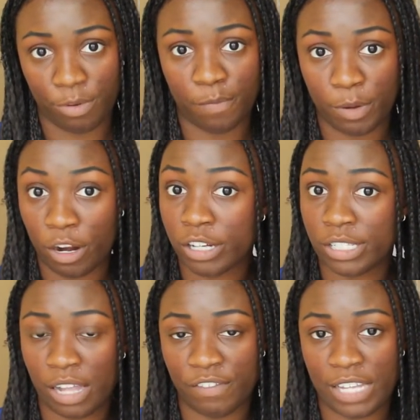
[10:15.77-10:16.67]
We put our
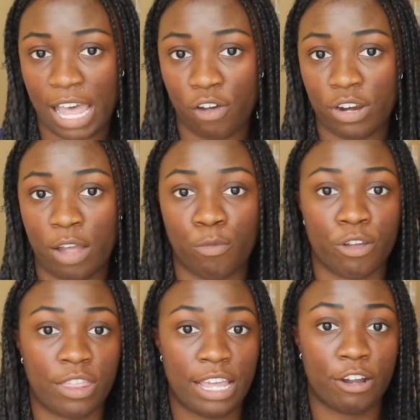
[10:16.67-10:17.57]
stuff down and
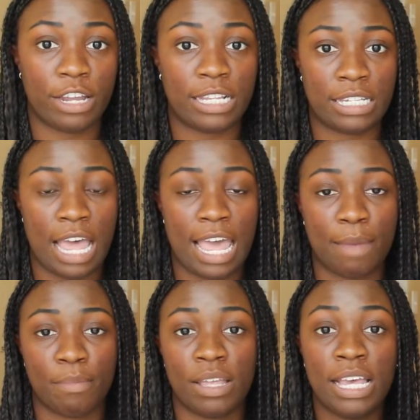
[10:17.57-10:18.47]
we're there in
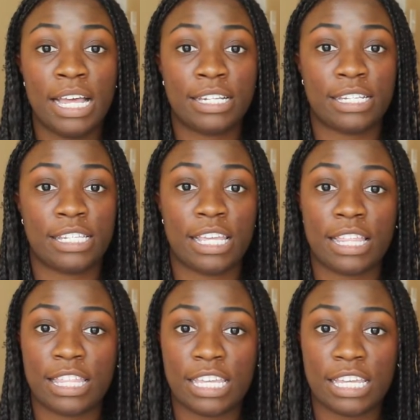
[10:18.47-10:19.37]
time to see
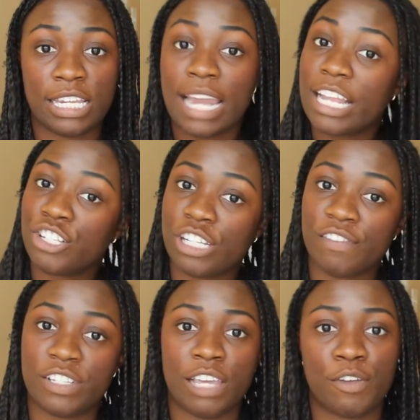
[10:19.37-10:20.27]
the night
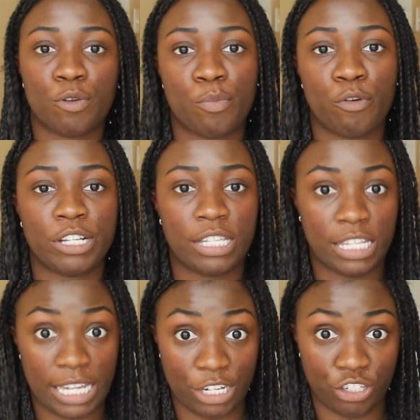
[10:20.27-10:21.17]
shift giving report to
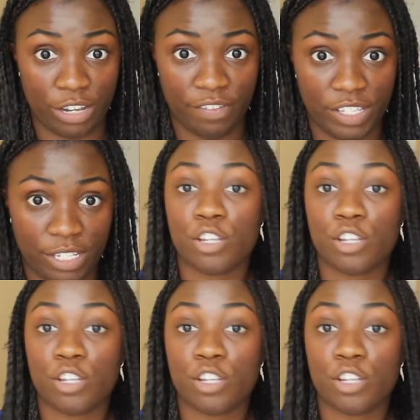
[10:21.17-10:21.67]
the day shift.